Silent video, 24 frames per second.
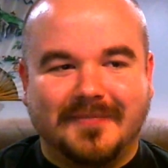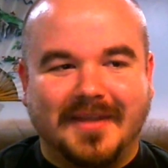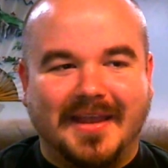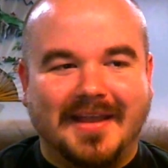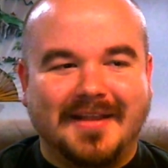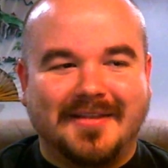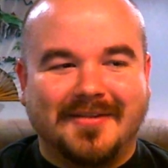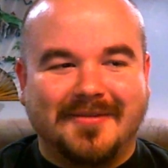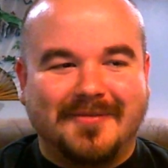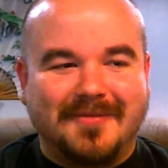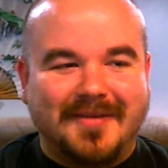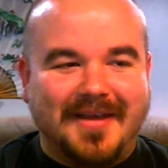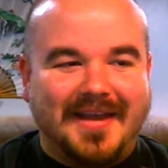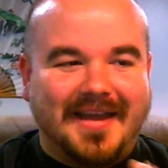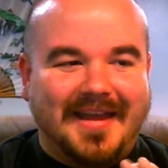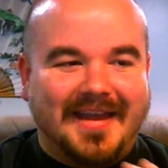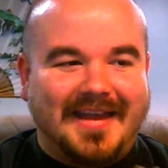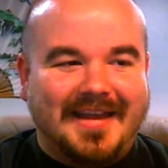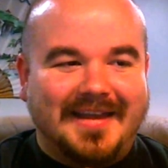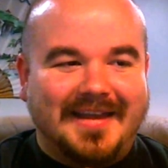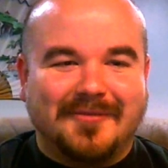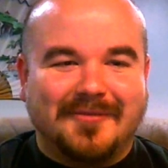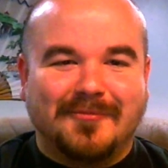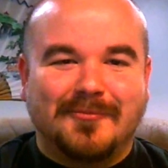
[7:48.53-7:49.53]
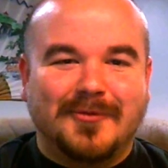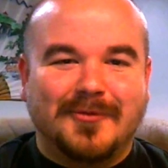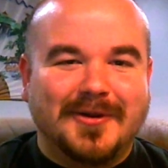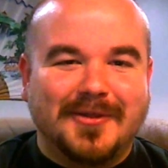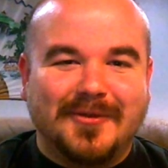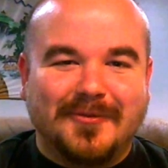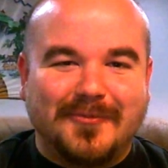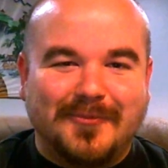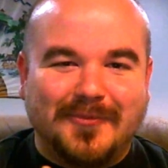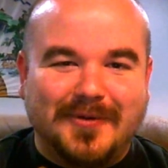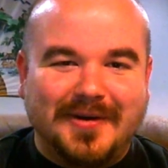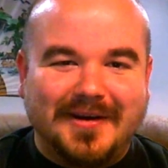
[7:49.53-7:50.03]
it's one
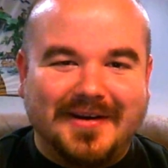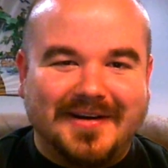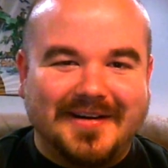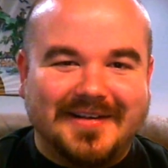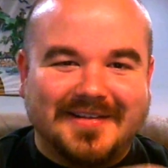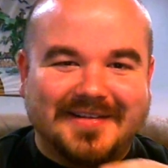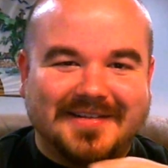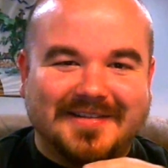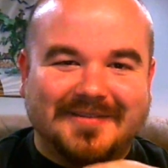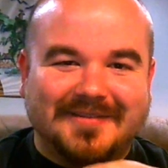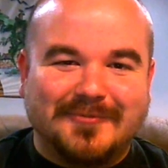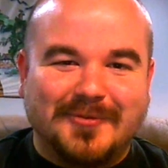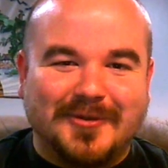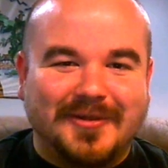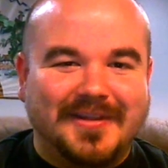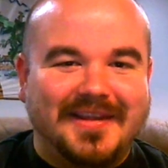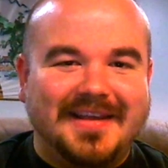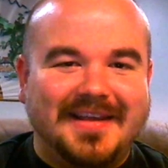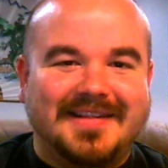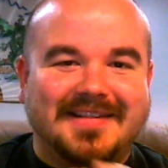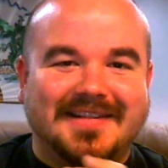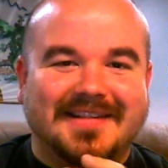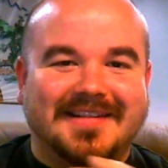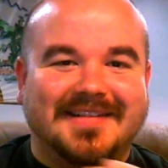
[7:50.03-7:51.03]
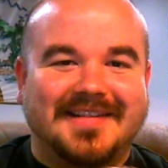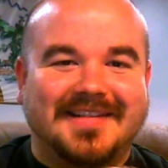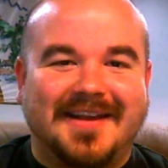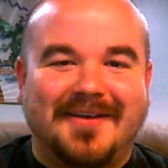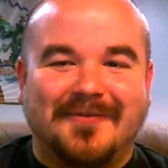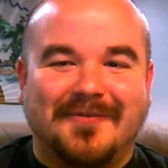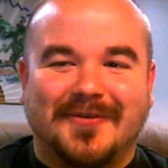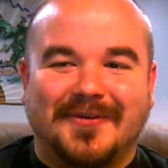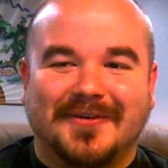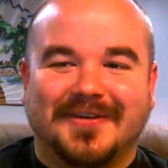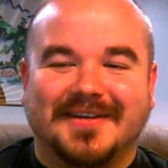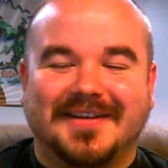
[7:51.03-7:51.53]
of the weirdest releases
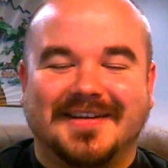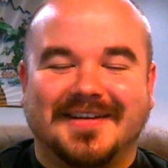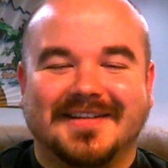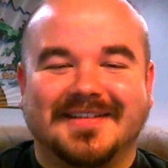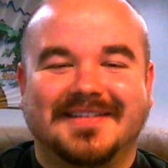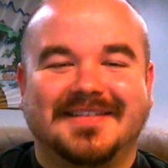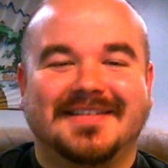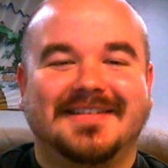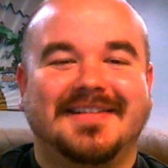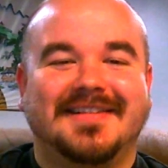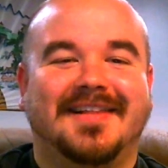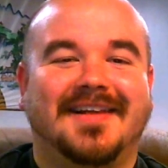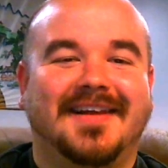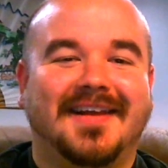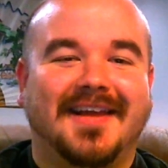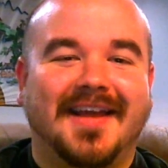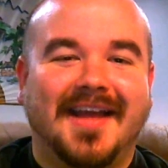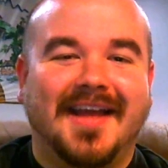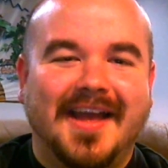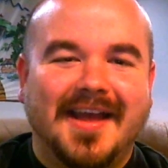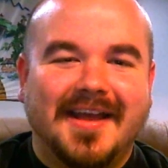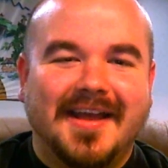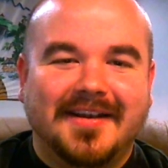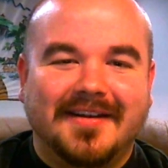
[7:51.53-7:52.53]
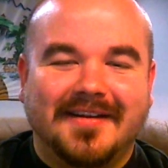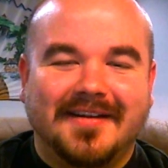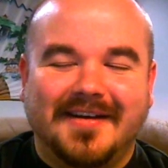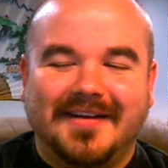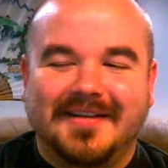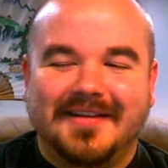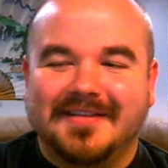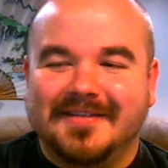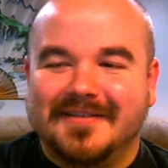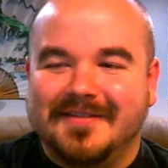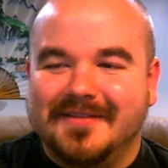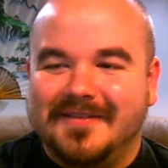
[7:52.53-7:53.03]
ever, because like,
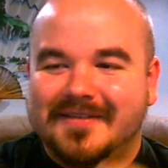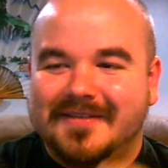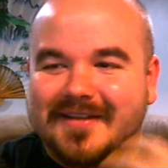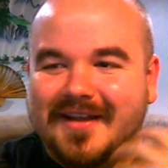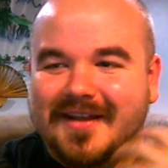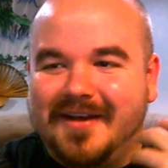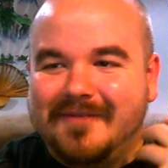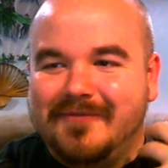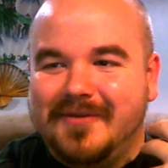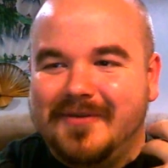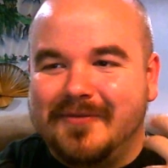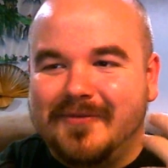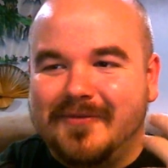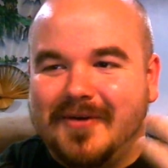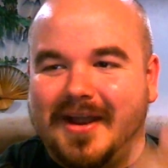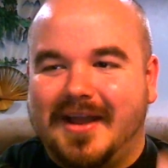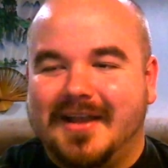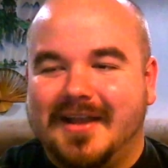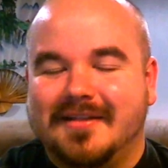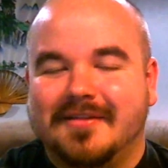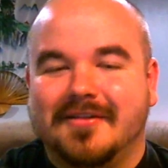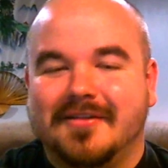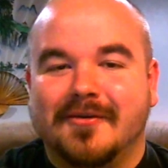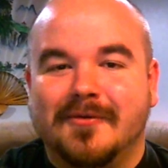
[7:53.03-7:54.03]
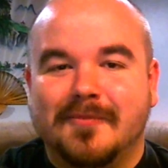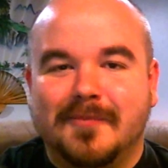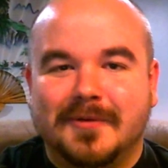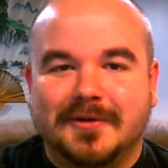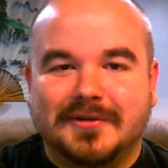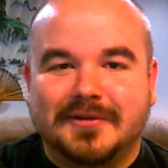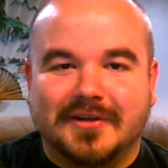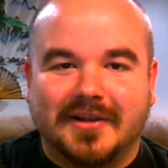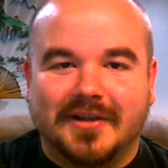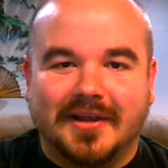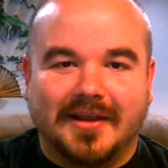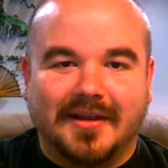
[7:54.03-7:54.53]
I've never had so
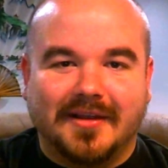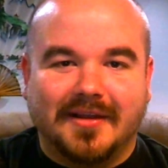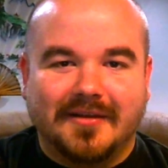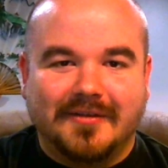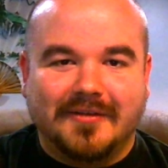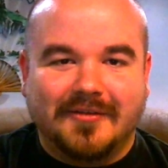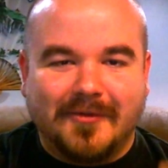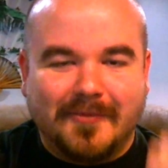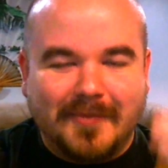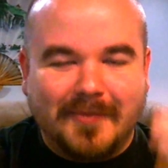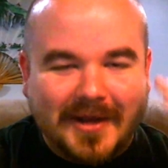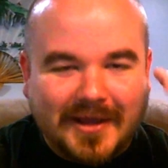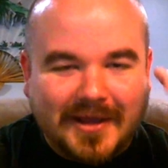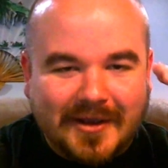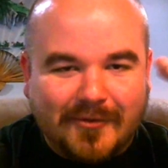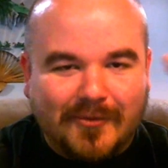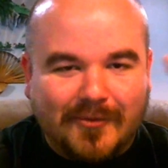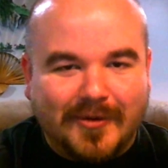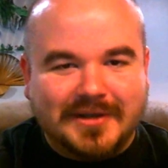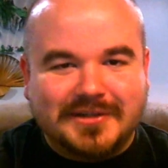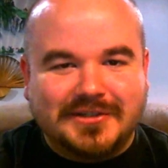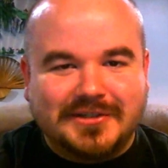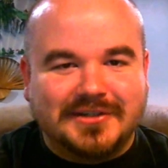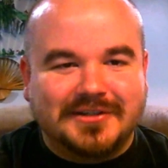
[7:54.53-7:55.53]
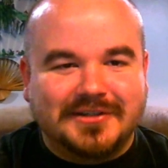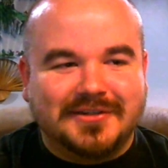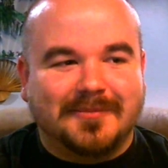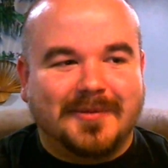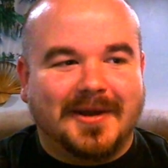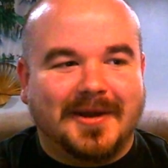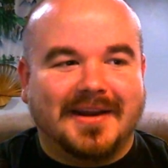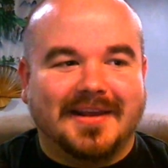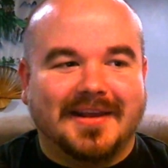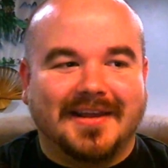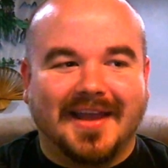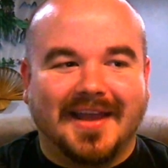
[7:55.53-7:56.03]
many questions
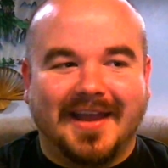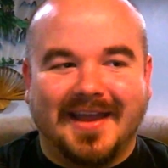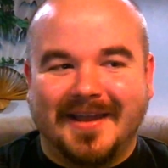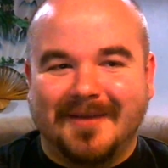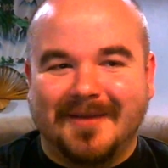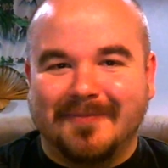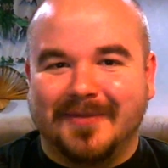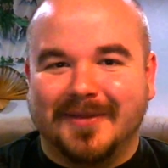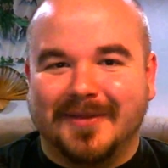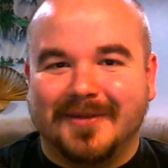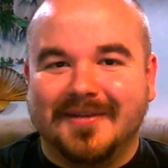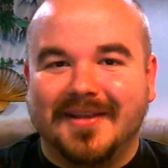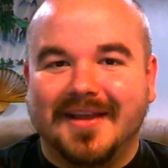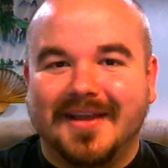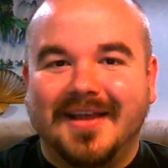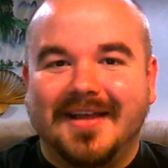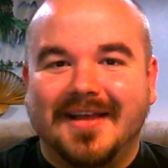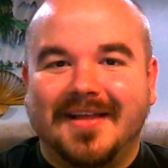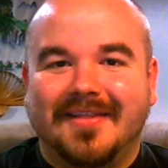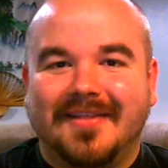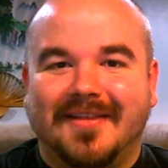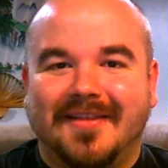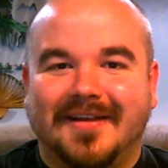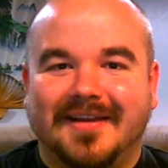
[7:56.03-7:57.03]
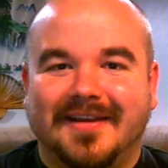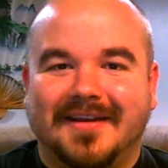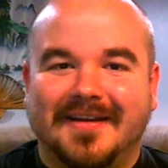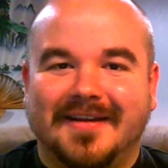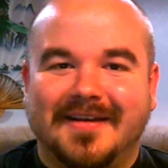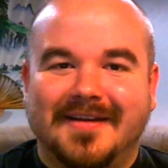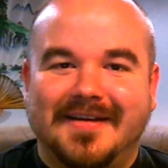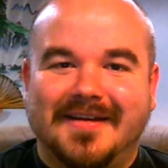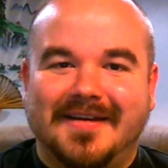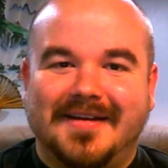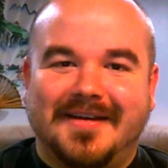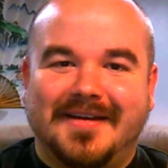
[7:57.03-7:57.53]
about a game that like
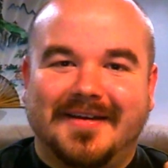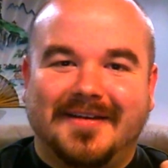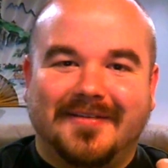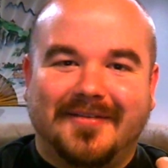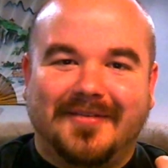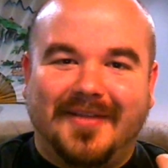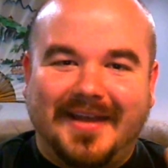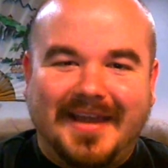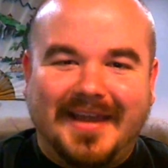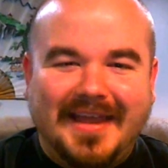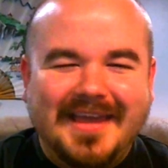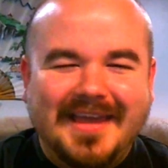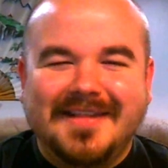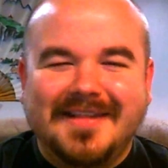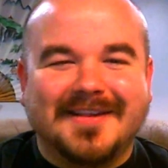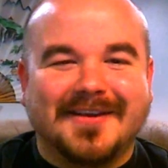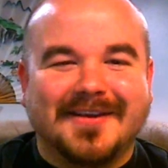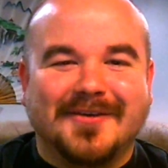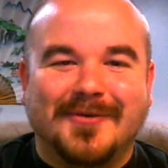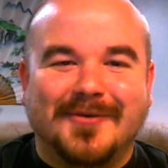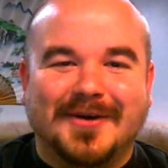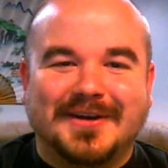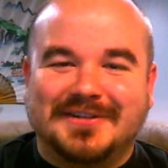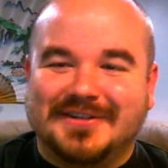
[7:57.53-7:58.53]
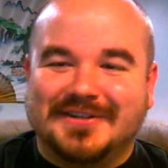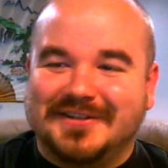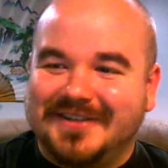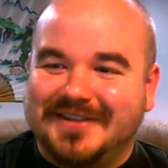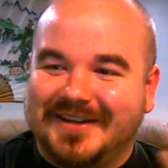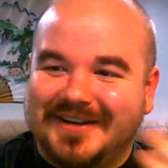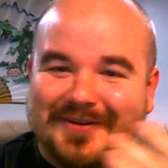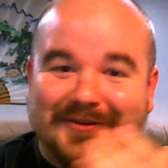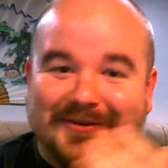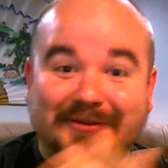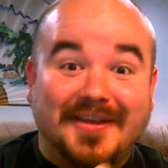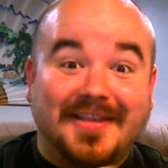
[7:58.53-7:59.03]
easy questions,
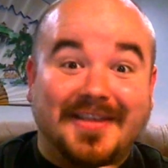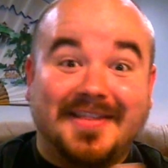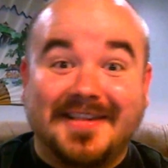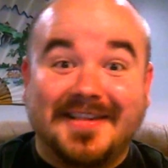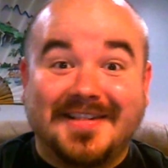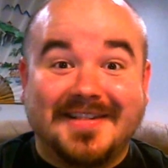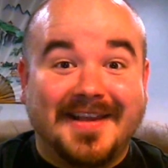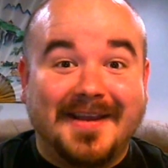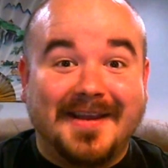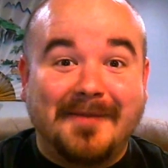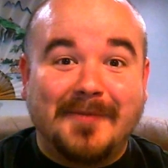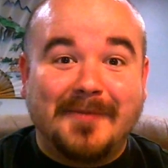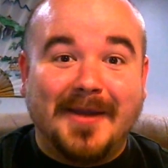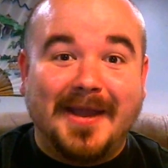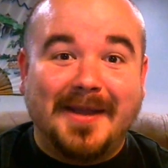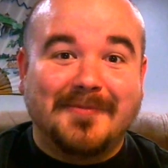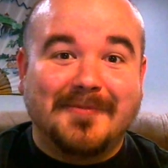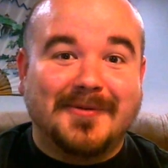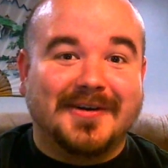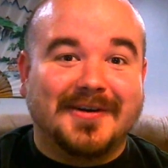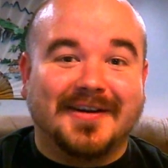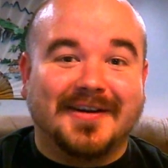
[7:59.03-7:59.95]
like, are they the same game